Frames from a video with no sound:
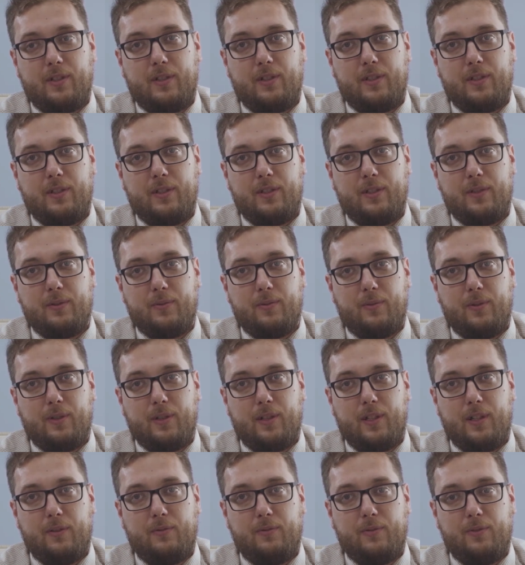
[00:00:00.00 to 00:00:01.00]

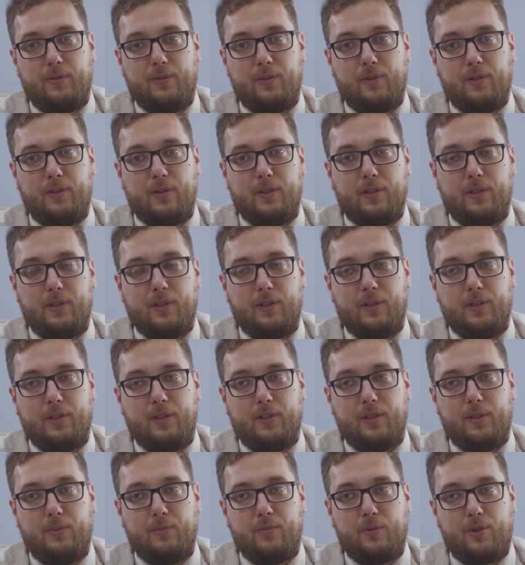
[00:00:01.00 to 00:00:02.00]
polygamy, and
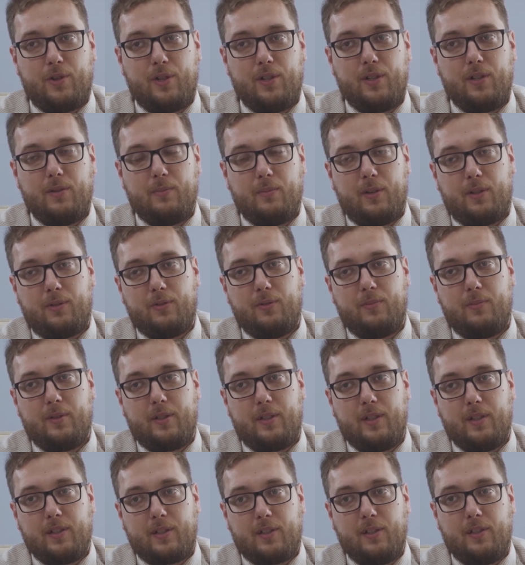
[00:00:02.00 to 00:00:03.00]
one man
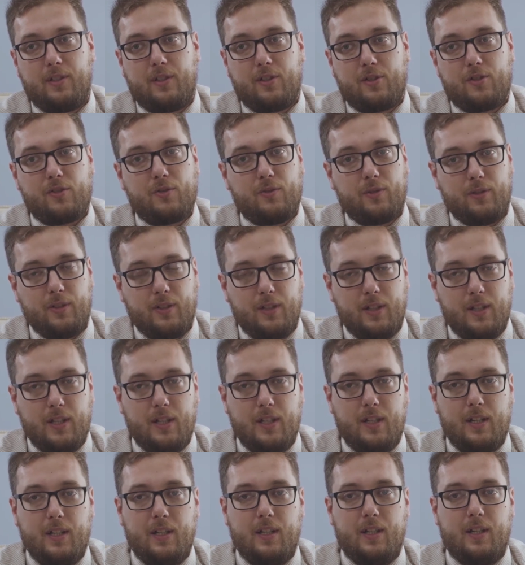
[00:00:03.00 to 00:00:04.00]
could have several
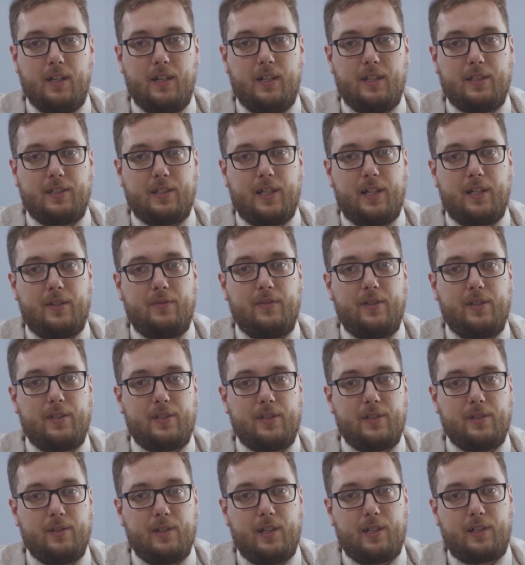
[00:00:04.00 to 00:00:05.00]
wives.
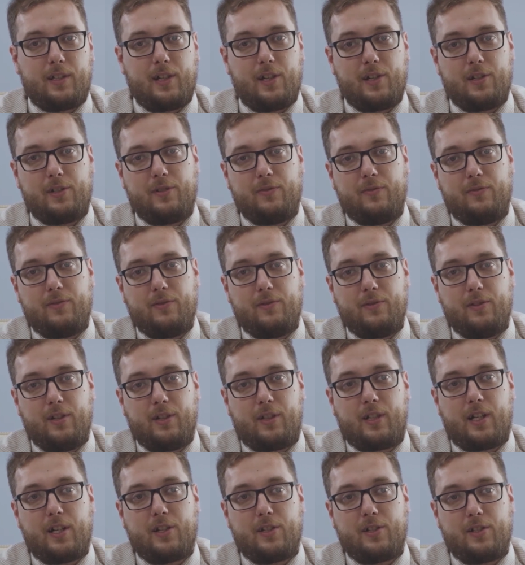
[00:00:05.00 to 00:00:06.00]
So
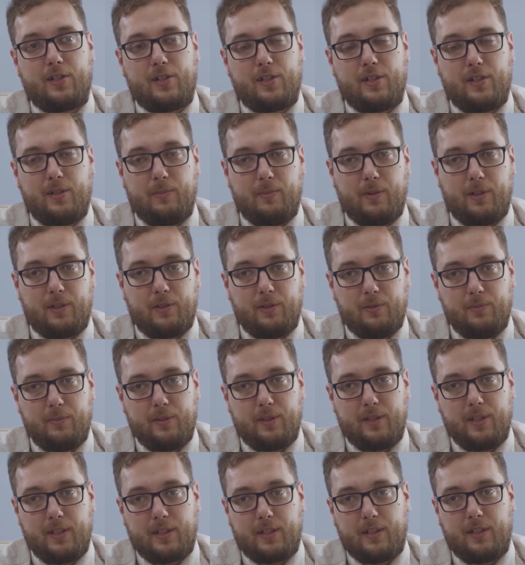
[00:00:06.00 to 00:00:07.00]
each wife could have
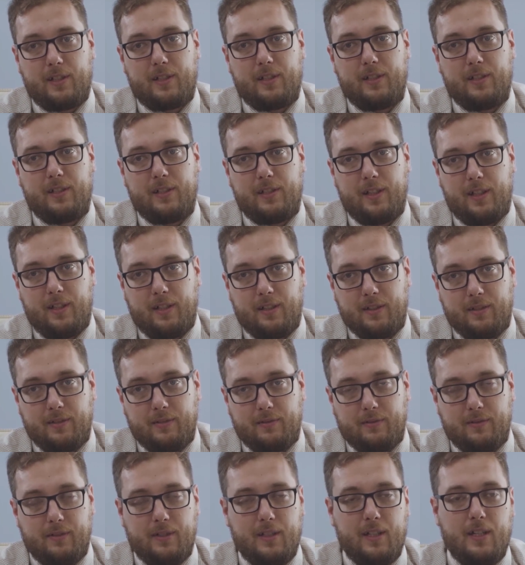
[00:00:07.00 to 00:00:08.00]
several children.
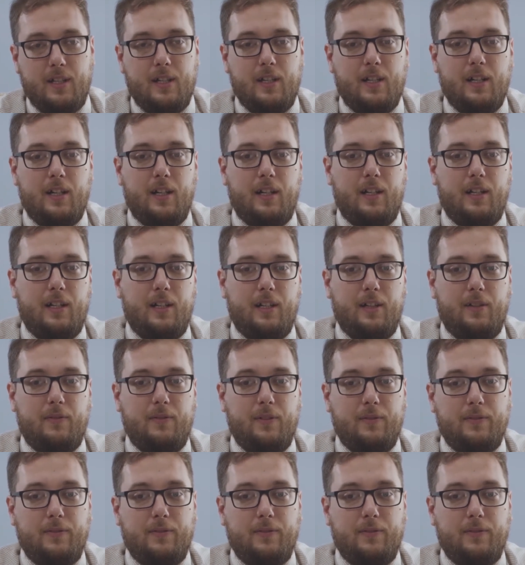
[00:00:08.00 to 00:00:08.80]
Second,